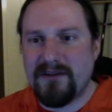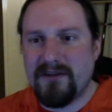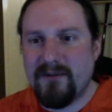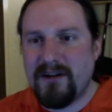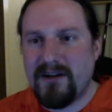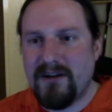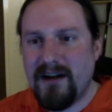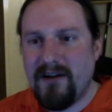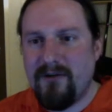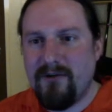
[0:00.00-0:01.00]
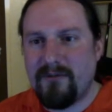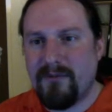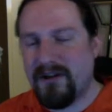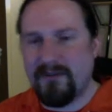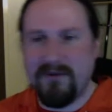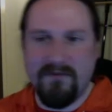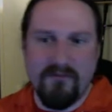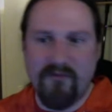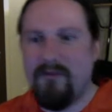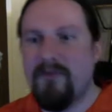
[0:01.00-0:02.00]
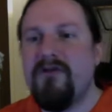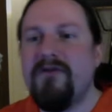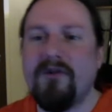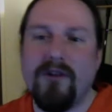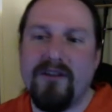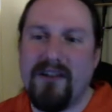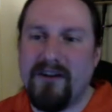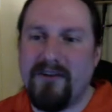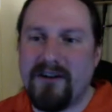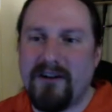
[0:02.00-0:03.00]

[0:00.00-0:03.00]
So we can now, because we've removed all of that other